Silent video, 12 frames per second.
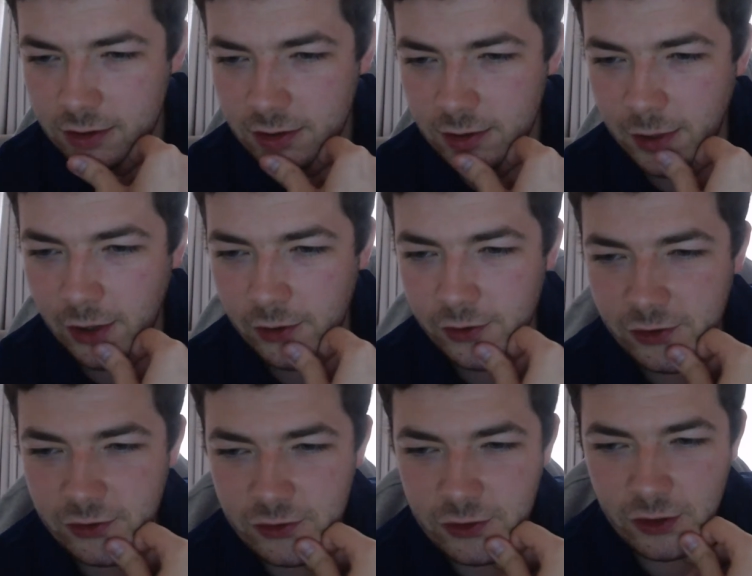Butland
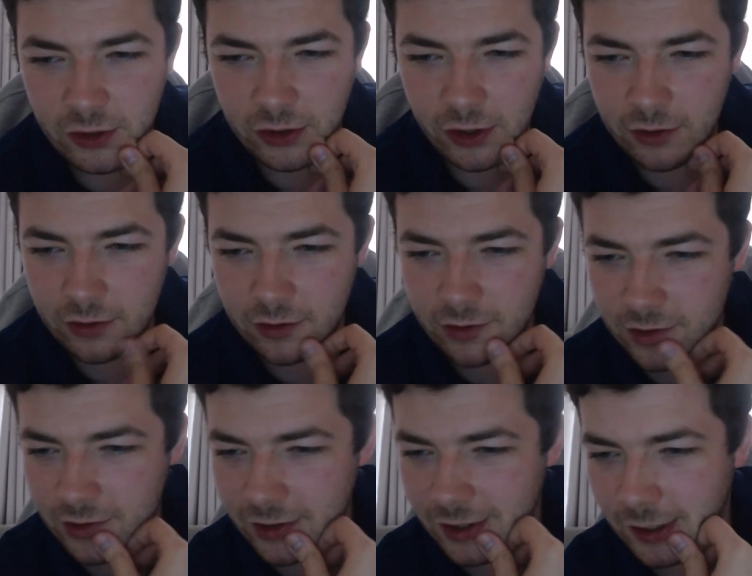is due a turn.
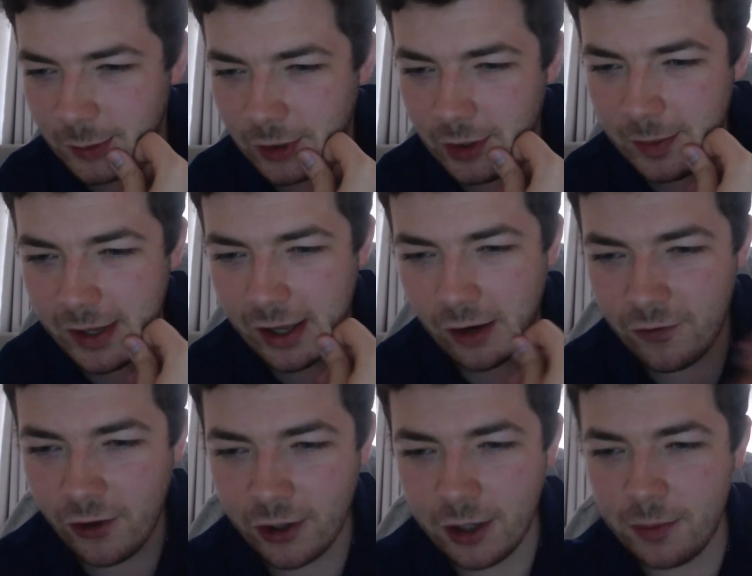Come on, better
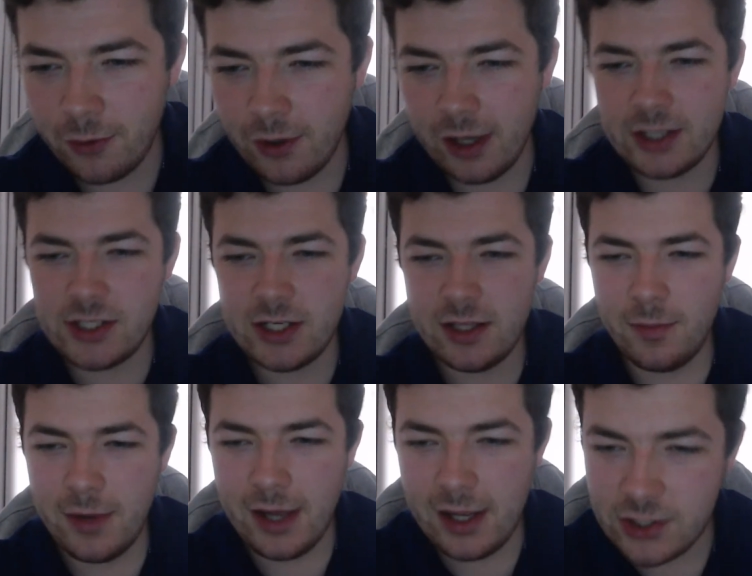fucking put Hadji in the
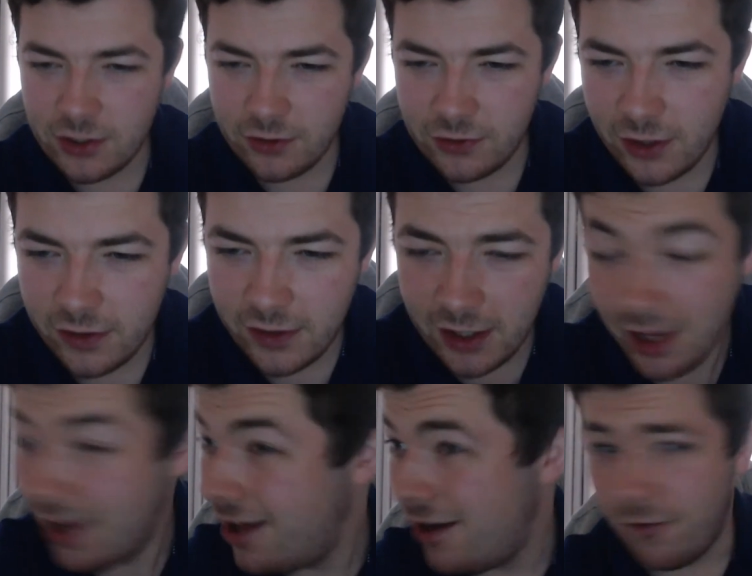bench on Sunday.
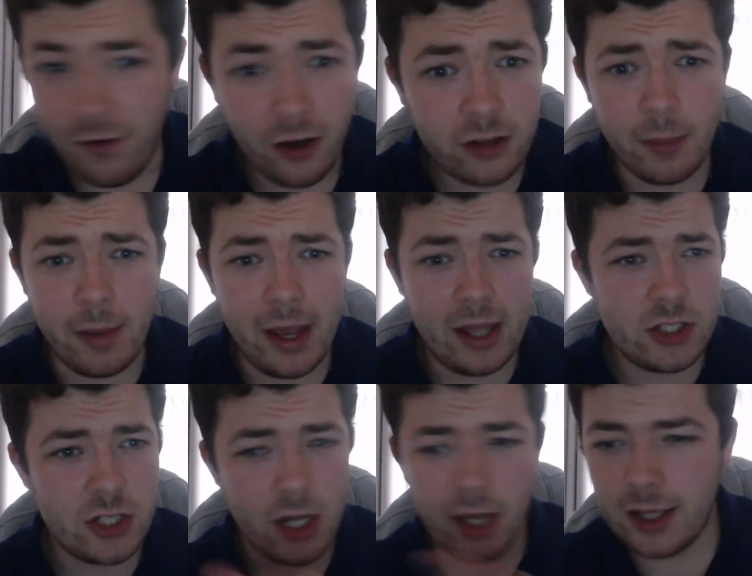Fuck the
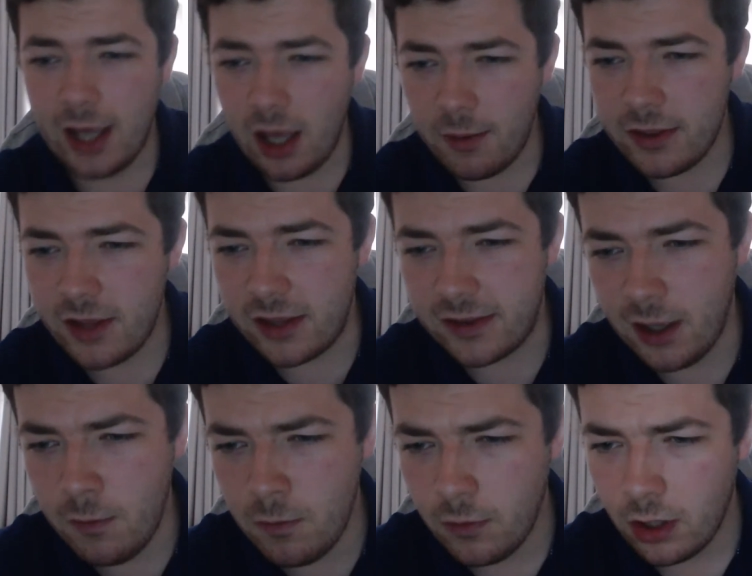bench. Get him in the
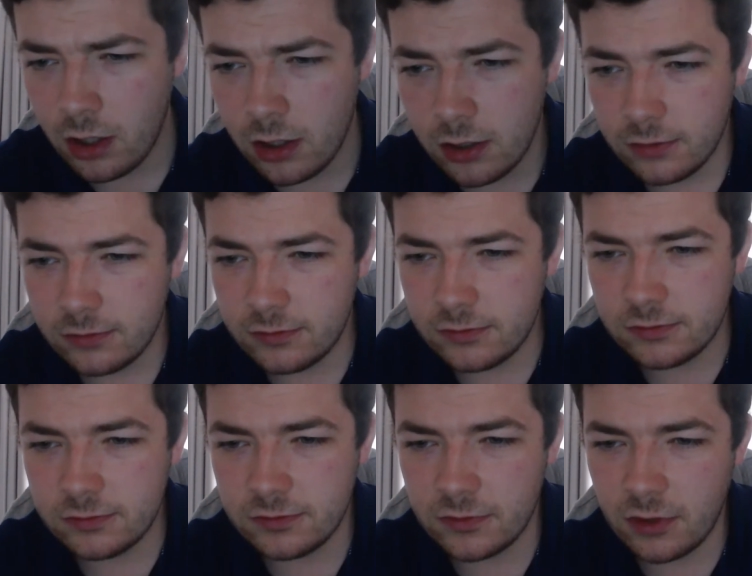team.
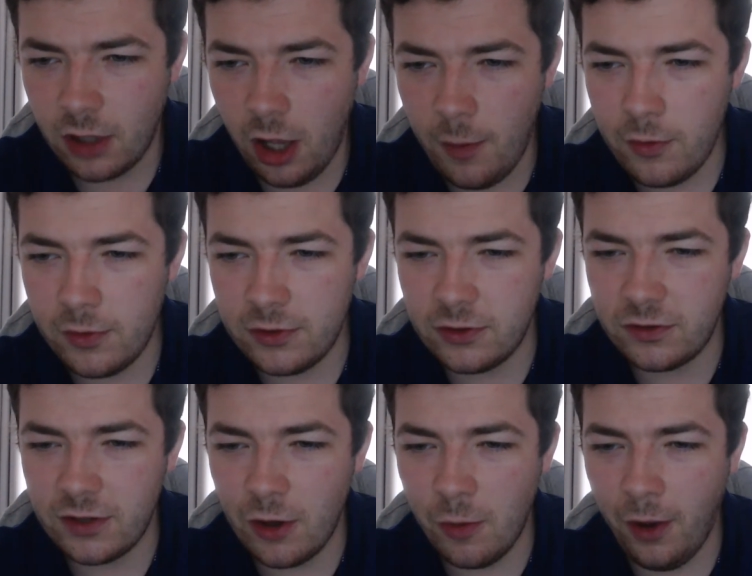How about we just
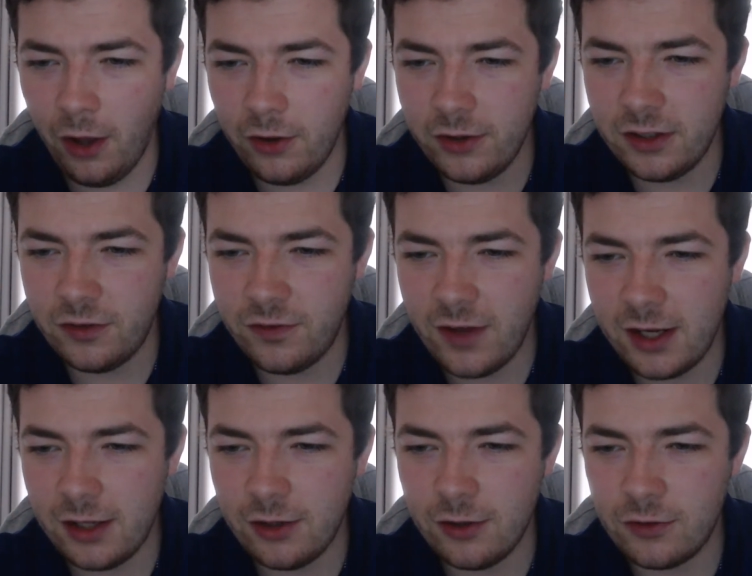sell Butland? He's very
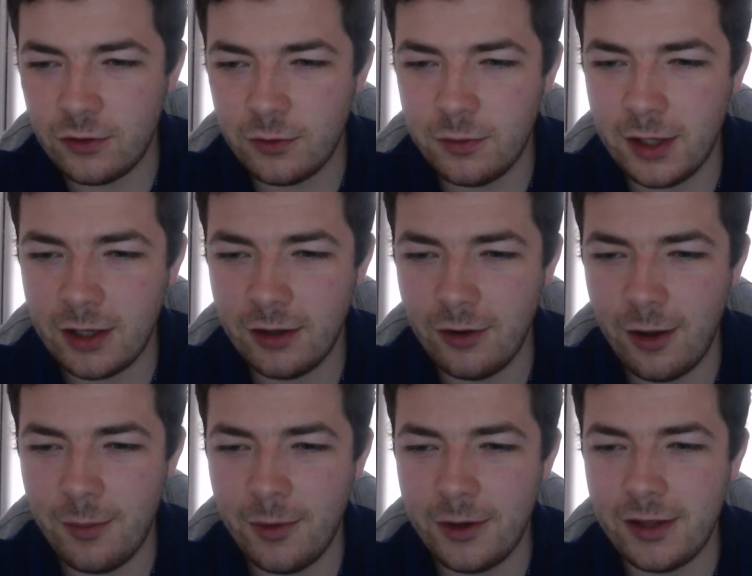good, so we'd make a lot
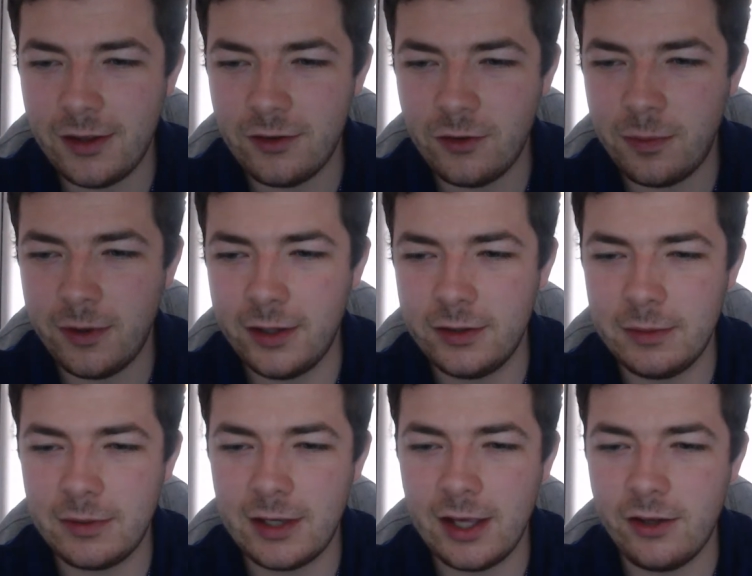of money and then just play
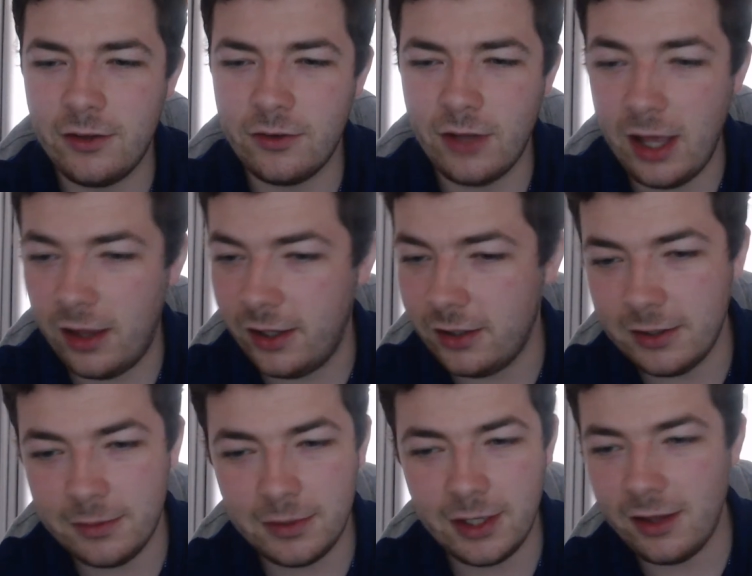Liam Kelly. I like
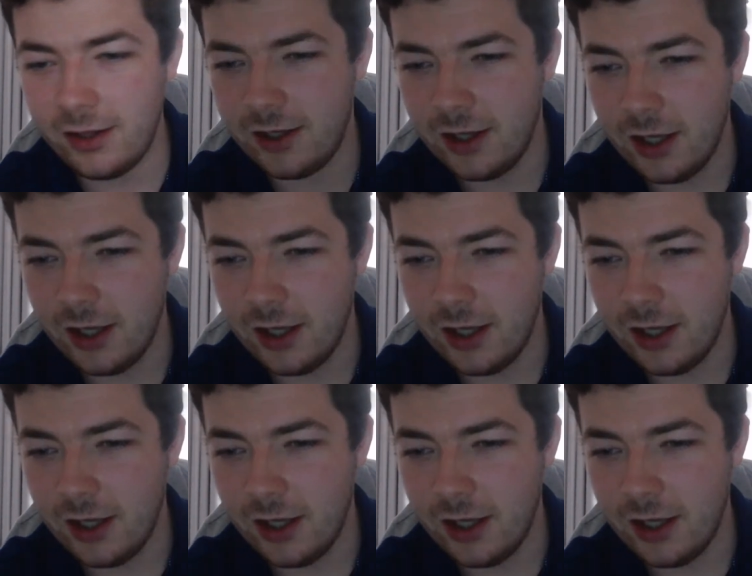Liam Kelly.